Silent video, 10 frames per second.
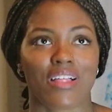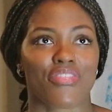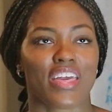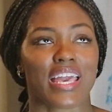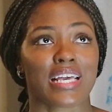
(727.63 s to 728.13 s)

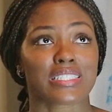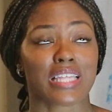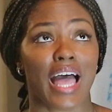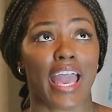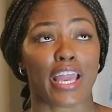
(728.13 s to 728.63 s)
Things
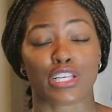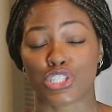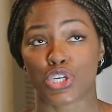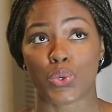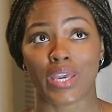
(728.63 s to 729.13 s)
like
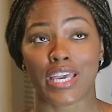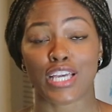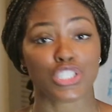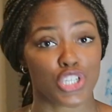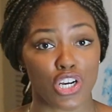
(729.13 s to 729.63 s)

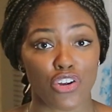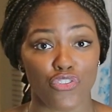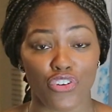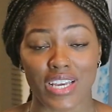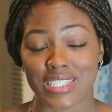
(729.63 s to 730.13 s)
chewing
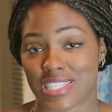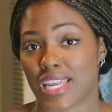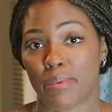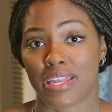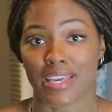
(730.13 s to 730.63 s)
sugar-free
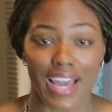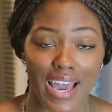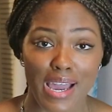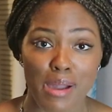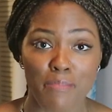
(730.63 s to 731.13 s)
cinnamon
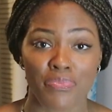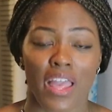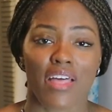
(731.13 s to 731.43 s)
gum,